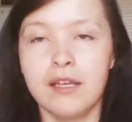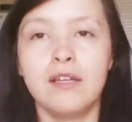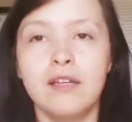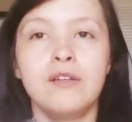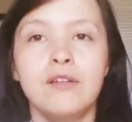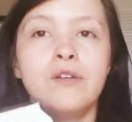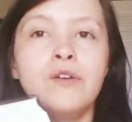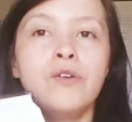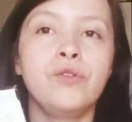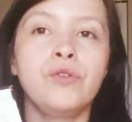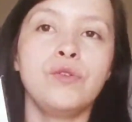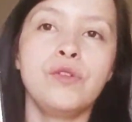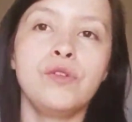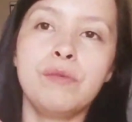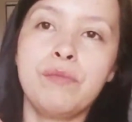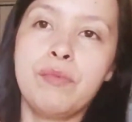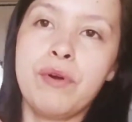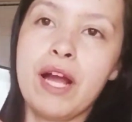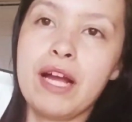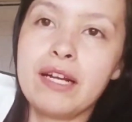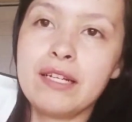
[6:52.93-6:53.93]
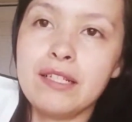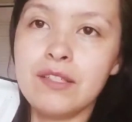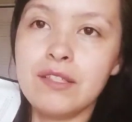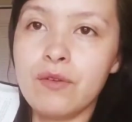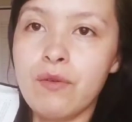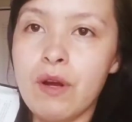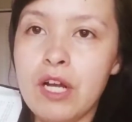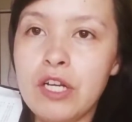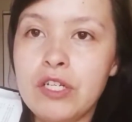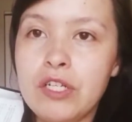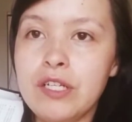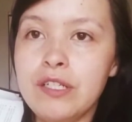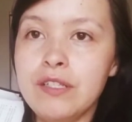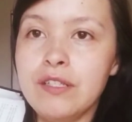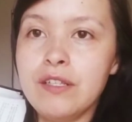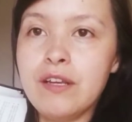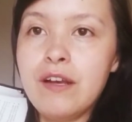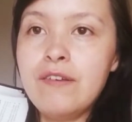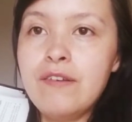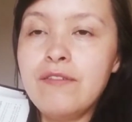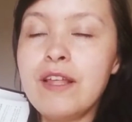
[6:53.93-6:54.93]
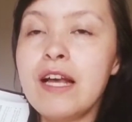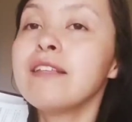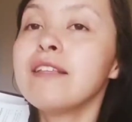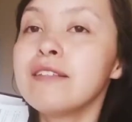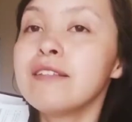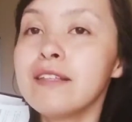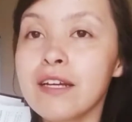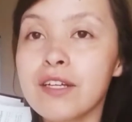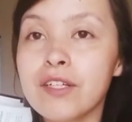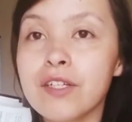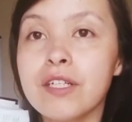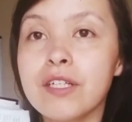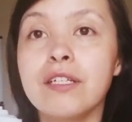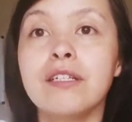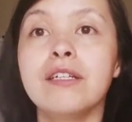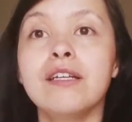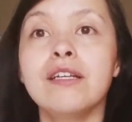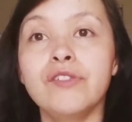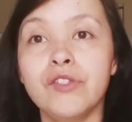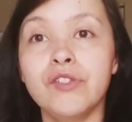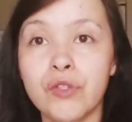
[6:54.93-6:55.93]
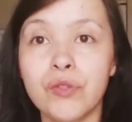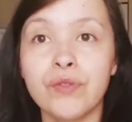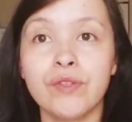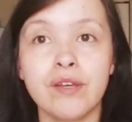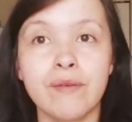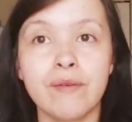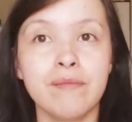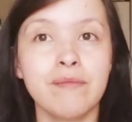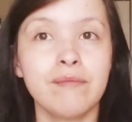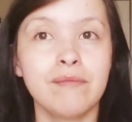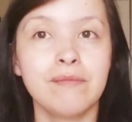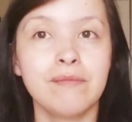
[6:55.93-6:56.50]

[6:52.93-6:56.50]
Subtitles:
go through the practice questions of that section and do them.